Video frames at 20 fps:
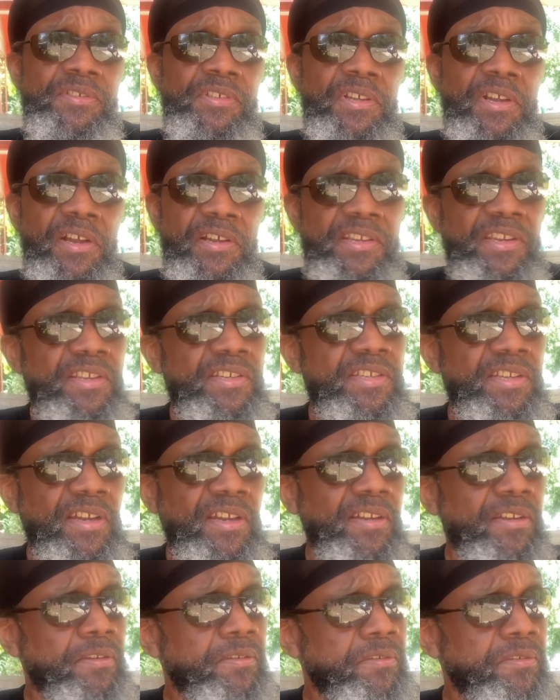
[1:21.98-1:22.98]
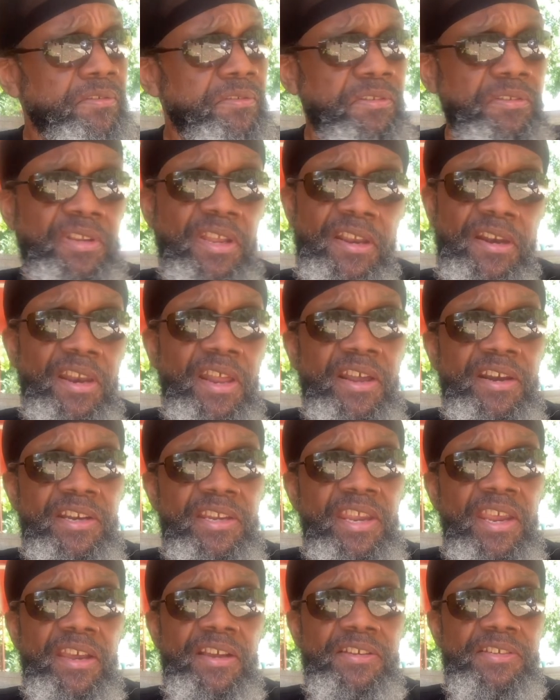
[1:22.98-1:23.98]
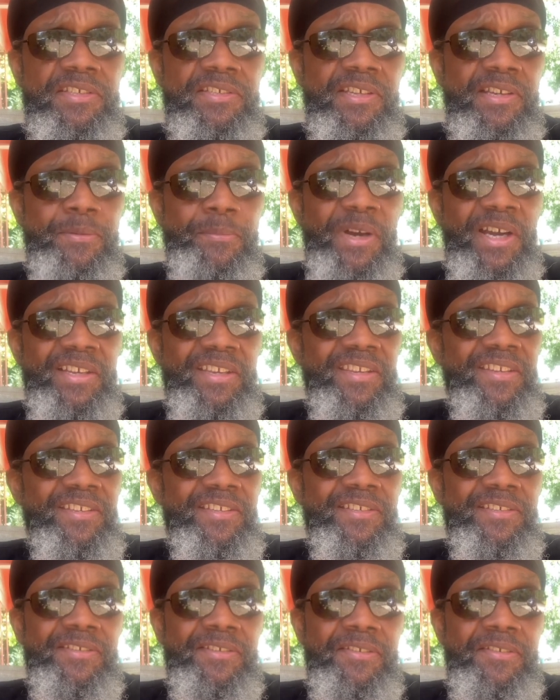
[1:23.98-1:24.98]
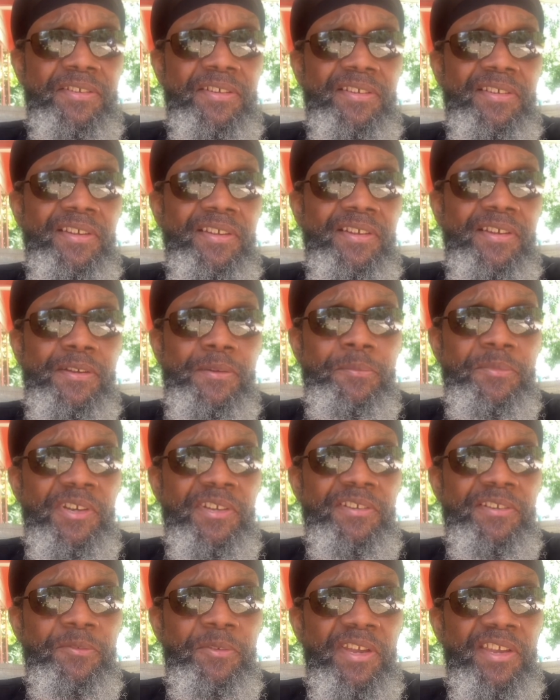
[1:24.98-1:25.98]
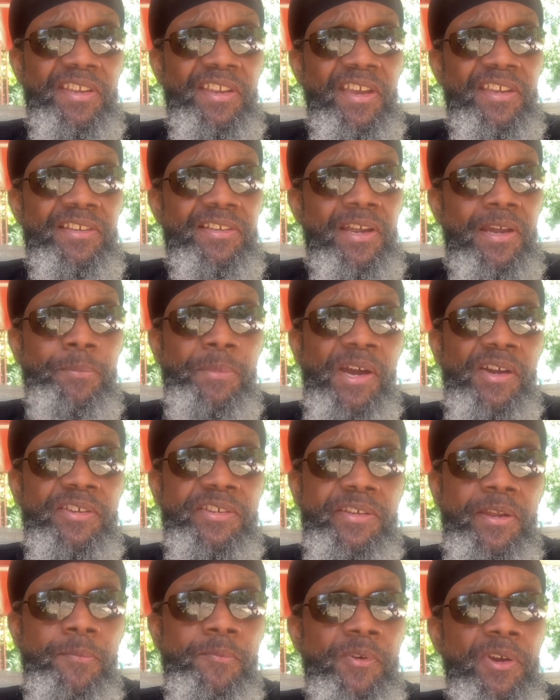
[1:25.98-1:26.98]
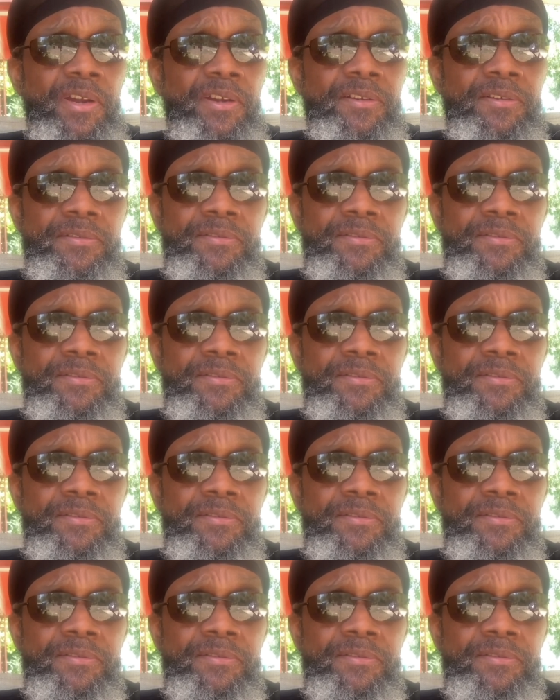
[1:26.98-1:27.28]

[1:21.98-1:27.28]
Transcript: I guess I got a lot of calcium, I guess. But anyway, it had to come out somewhere.